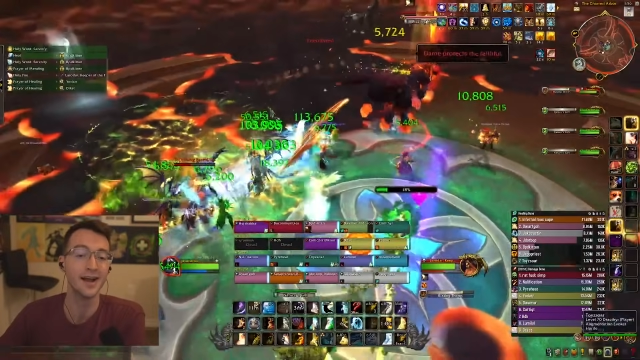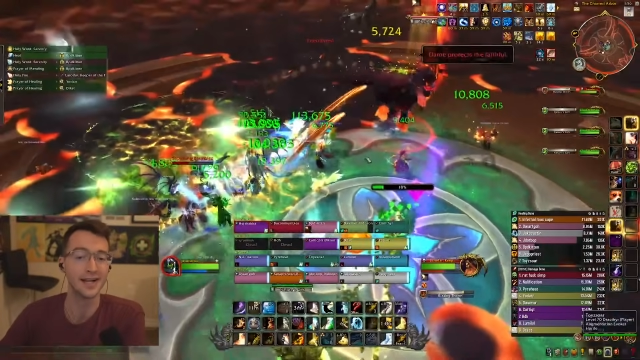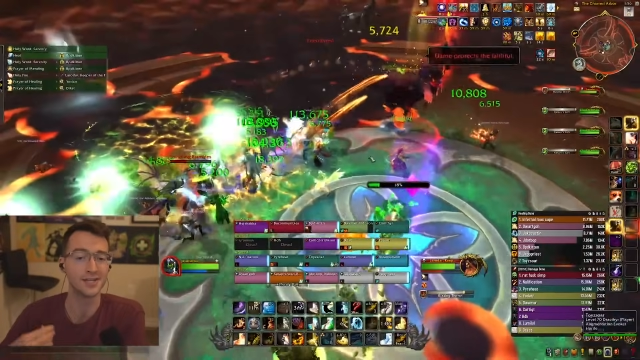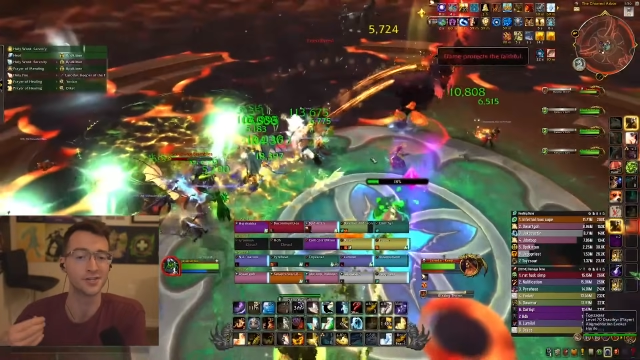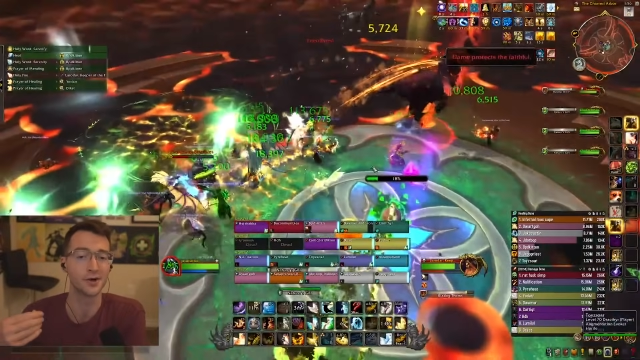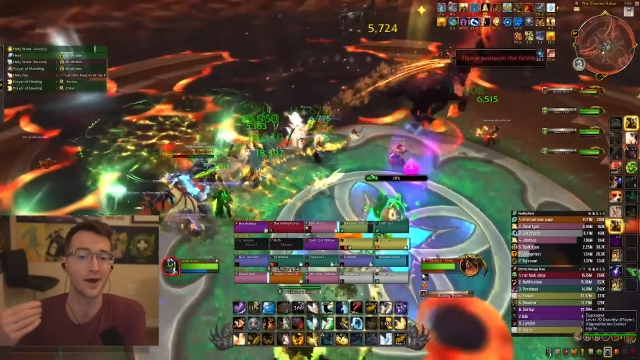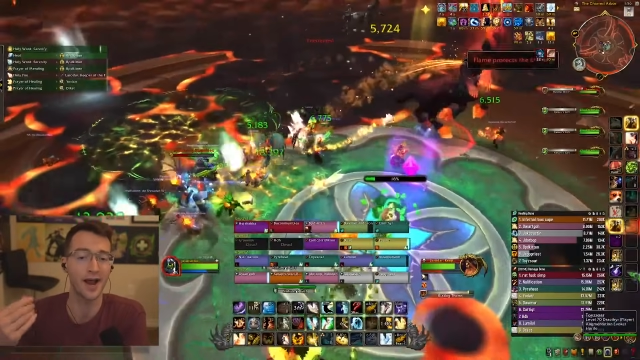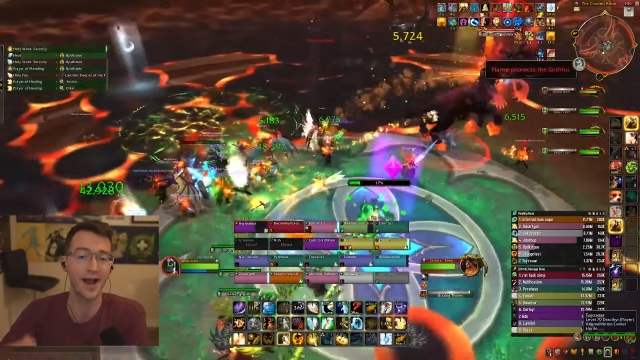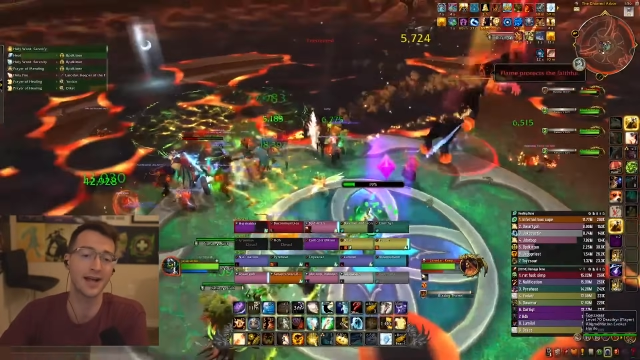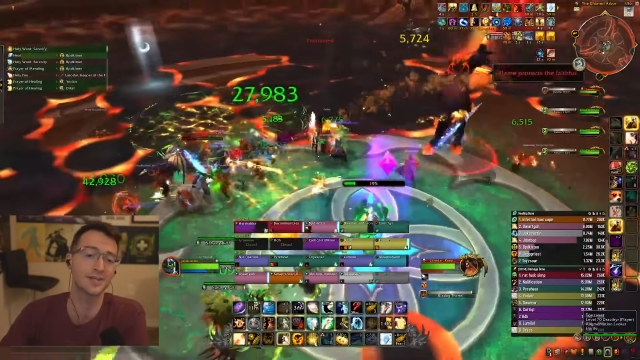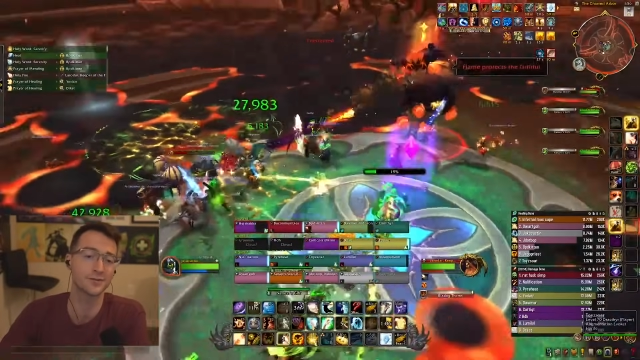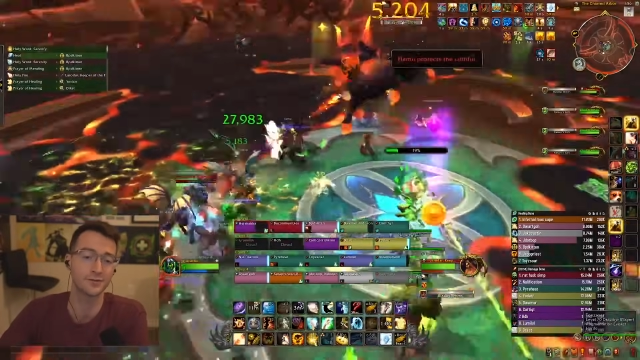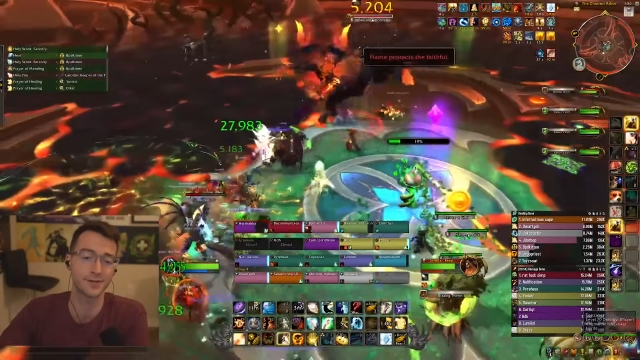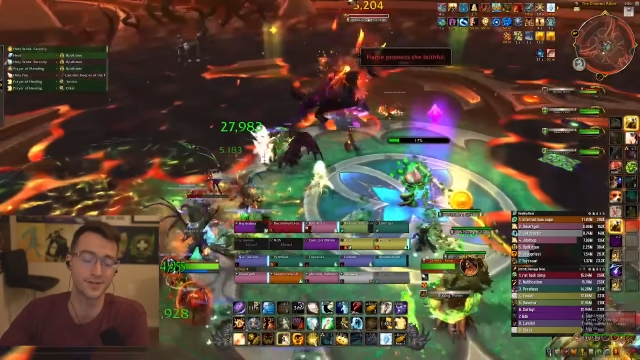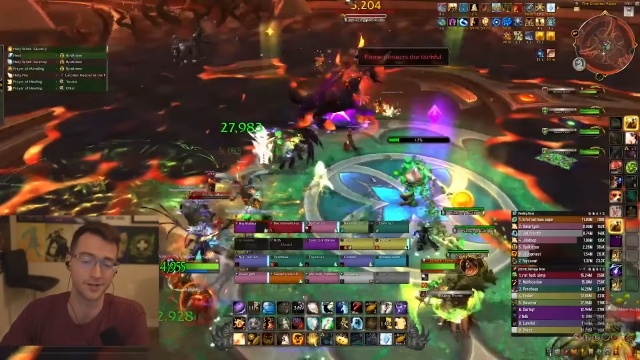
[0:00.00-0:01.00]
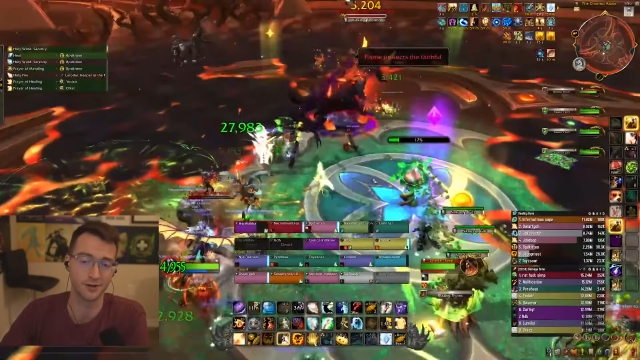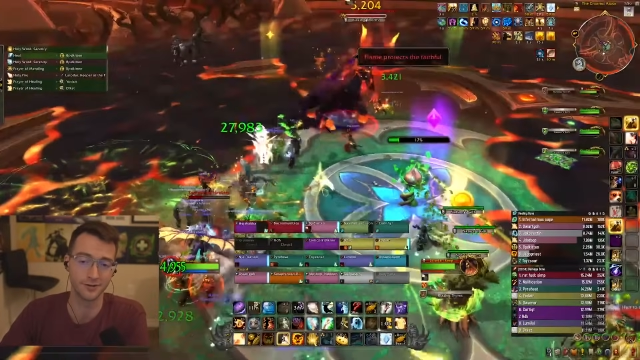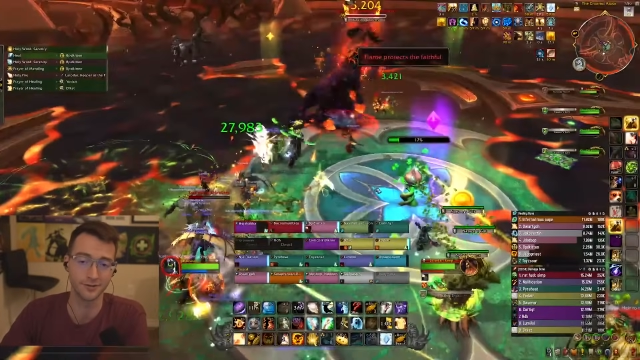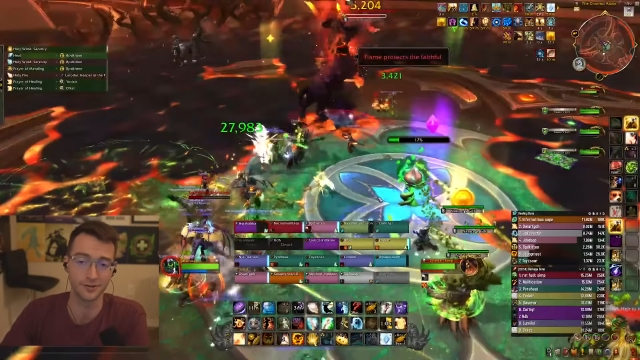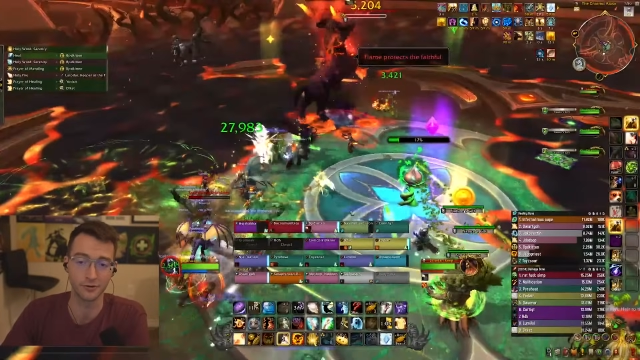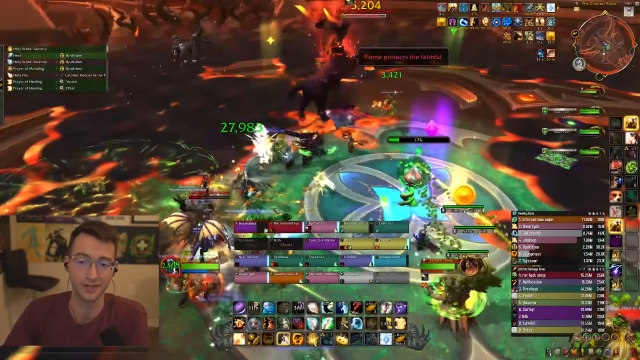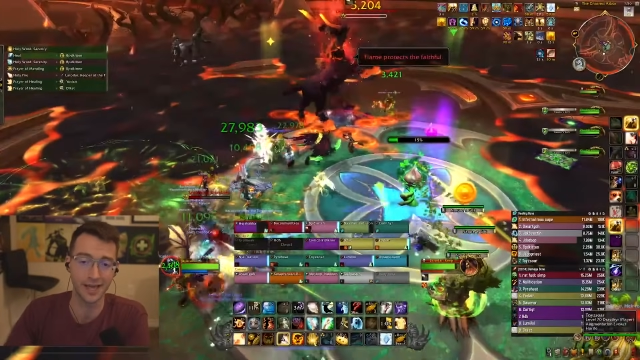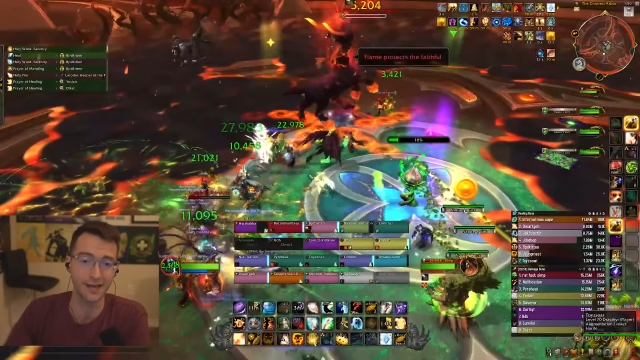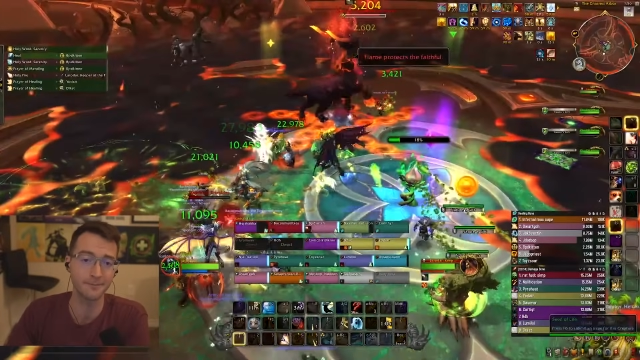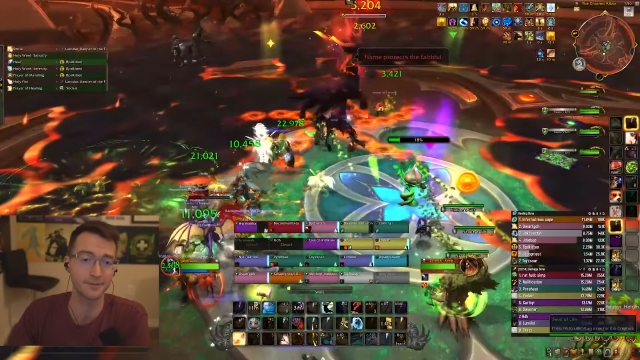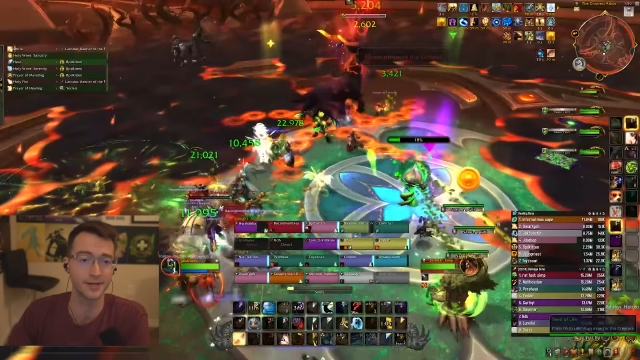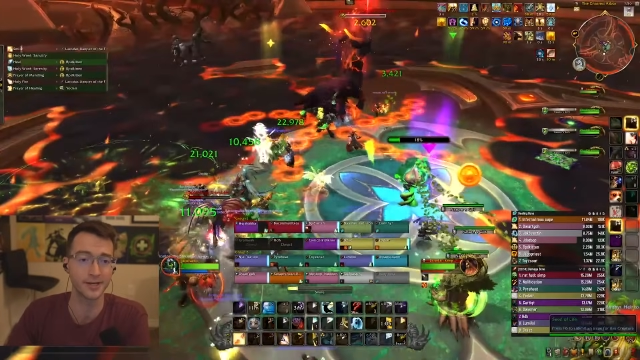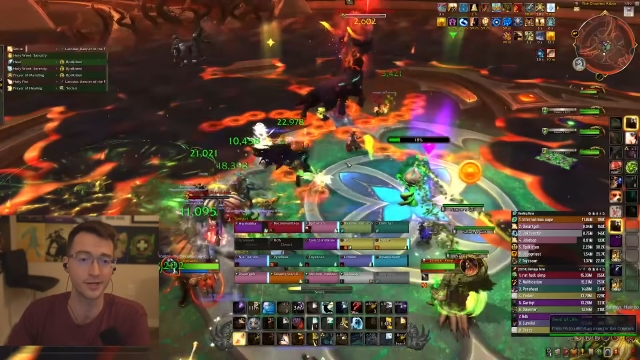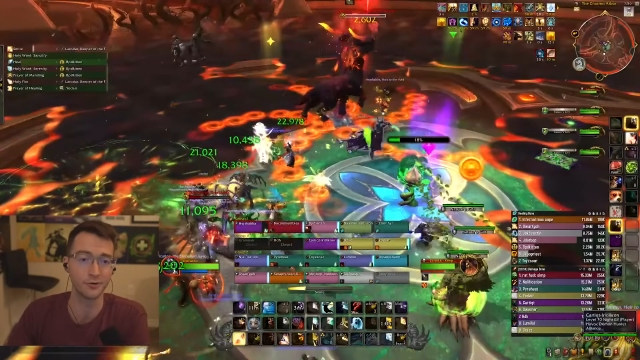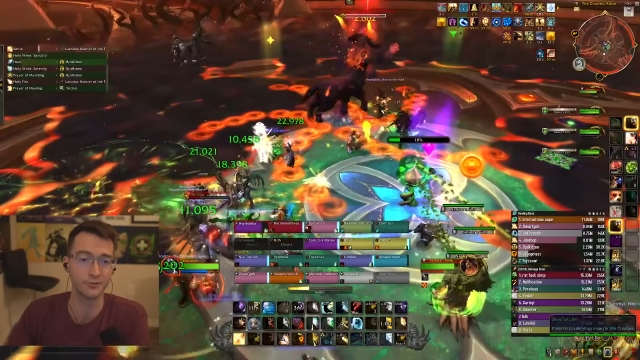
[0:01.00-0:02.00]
And so as a result, the gameplay